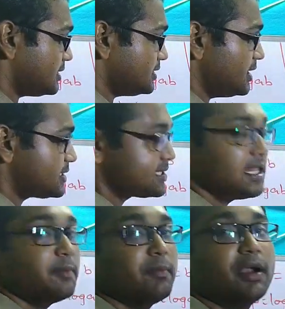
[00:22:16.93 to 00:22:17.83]
this
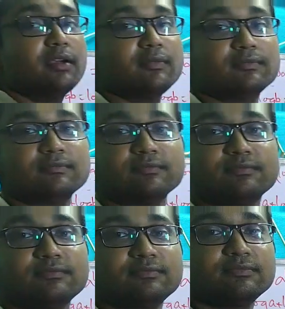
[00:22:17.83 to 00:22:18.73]
number.
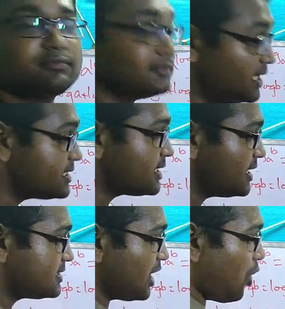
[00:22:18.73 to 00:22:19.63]
This
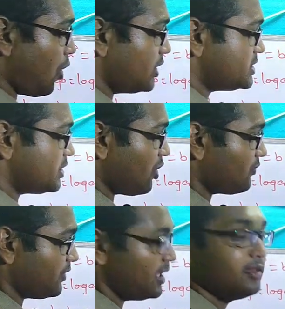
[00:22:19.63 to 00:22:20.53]
is the origin
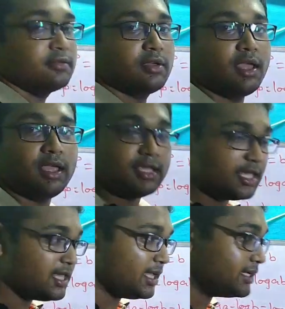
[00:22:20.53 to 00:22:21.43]
of E.
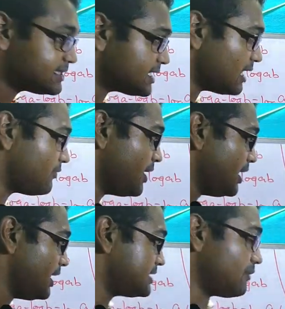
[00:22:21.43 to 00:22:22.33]
E itself
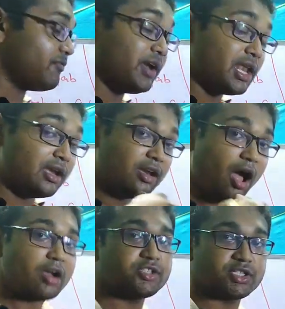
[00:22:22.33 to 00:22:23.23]
is a very
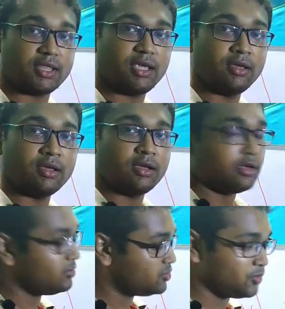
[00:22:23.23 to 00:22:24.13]
large thing
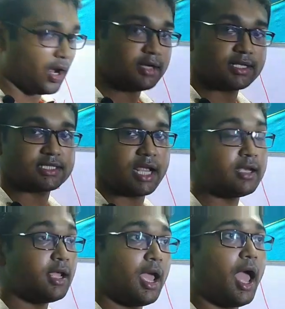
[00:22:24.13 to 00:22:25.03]
to
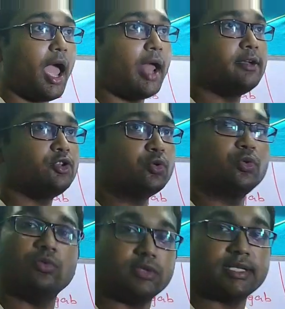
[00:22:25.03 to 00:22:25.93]
understand and
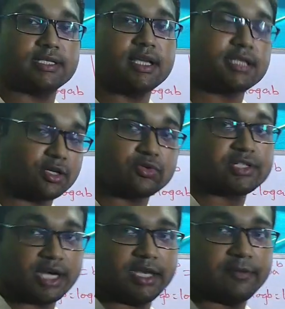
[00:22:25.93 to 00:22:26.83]
to discuss and to
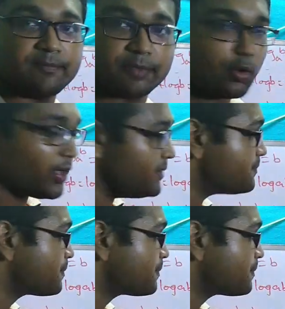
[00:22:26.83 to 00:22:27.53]
study. Okay?